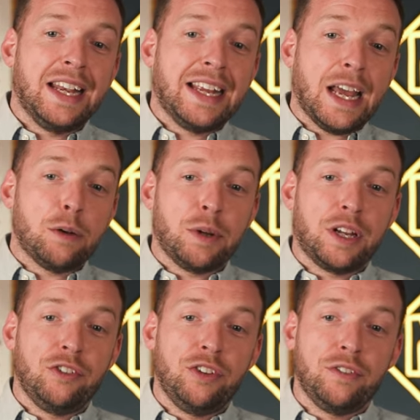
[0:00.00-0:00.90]
And again,
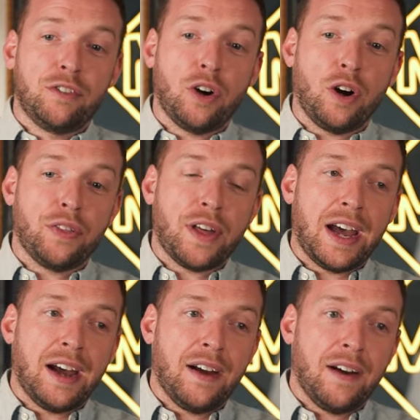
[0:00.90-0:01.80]
because you've got
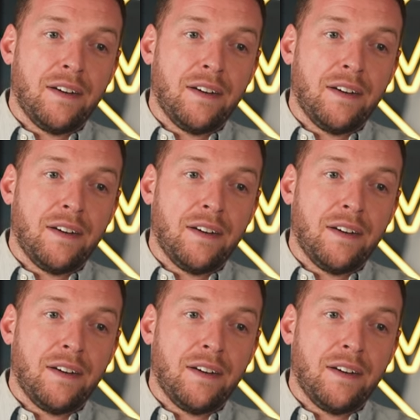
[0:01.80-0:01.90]
that